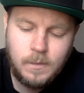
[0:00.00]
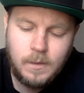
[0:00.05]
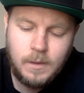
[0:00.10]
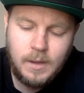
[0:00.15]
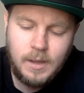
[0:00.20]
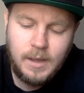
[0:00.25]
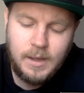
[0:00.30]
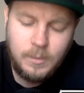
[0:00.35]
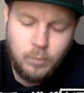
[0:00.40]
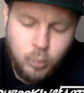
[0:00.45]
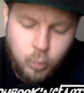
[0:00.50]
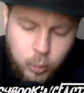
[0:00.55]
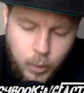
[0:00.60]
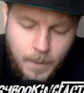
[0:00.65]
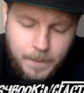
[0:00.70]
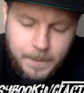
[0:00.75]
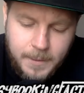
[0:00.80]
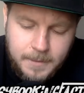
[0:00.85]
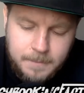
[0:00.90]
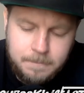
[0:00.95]
and
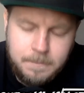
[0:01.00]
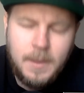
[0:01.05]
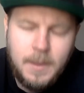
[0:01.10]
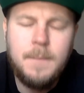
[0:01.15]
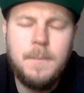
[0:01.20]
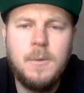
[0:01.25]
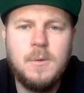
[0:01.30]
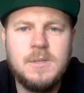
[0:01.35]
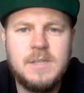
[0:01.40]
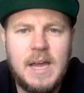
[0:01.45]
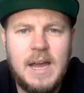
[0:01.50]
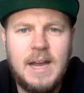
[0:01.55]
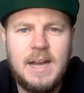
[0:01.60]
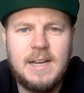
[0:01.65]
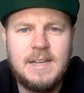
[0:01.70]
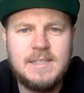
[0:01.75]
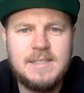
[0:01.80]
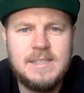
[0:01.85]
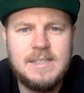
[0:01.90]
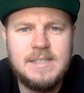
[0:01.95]
whipping people's
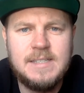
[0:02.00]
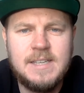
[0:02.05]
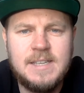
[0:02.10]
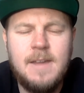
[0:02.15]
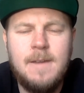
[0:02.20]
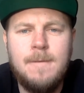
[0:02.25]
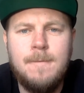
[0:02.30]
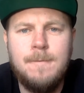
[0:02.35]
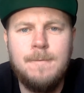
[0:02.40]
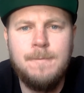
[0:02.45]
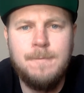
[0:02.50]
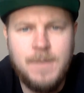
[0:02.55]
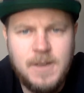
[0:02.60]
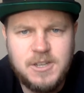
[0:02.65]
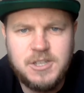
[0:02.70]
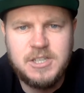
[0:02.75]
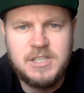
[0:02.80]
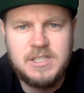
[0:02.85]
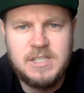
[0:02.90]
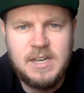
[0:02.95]
asses
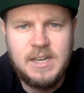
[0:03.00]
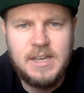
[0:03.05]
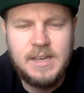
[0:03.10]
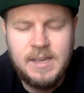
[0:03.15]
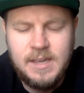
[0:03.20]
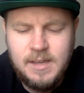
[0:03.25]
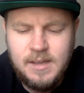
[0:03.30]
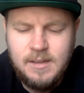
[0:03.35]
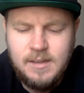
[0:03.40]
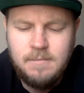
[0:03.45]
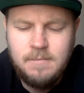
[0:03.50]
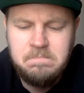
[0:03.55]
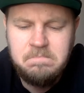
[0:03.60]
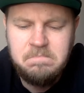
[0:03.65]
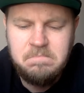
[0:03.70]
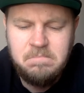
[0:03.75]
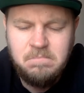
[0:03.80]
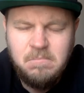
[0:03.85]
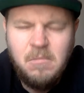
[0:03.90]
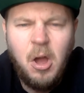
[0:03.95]
viciously.
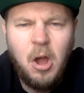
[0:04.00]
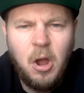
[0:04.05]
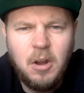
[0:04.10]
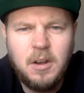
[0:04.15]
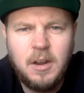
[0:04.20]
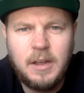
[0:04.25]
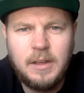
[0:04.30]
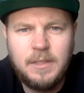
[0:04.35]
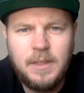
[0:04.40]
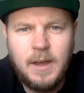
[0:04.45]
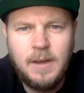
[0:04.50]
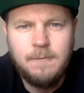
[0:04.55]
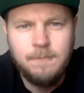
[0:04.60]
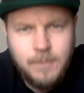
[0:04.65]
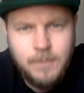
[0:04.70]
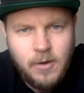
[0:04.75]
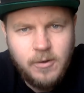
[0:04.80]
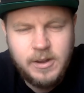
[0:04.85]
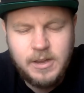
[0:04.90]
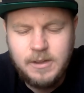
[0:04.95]
I like that.
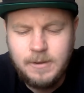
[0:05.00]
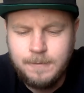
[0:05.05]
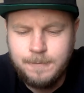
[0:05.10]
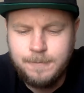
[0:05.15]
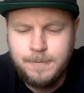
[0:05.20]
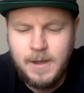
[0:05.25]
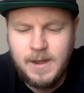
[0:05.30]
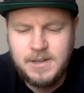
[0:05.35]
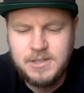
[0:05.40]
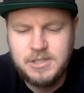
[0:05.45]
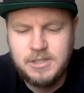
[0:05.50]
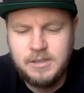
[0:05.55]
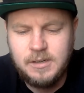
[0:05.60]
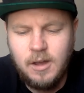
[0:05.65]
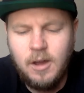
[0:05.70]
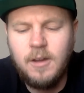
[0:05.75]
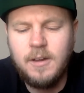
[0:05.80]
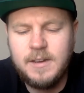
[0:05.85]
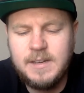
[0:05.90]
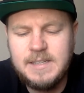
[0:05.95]
Very good faction.
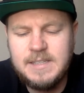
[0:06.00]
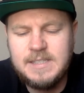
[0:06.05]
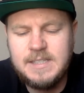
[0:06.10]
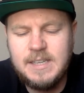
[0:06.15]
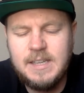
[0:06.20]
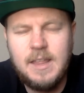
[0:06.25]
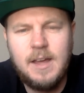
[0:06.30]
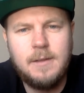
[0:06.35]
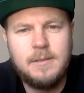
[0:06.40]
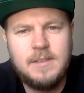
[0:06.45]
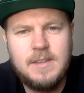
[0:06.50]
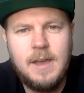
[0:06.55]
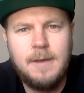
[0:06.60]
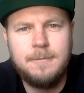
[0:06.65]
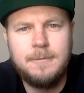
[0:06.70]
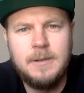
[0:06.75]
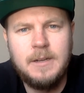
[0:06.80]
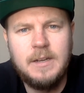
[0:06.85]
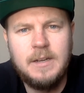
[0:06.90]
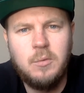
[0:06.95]
I could see that
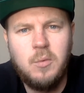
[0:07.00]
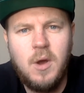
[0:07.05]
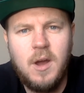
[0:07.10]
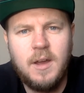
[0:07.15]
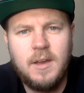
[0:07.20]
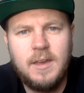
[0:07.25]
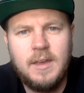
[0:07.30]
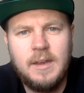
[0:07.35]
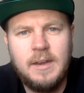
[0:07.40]
definitely working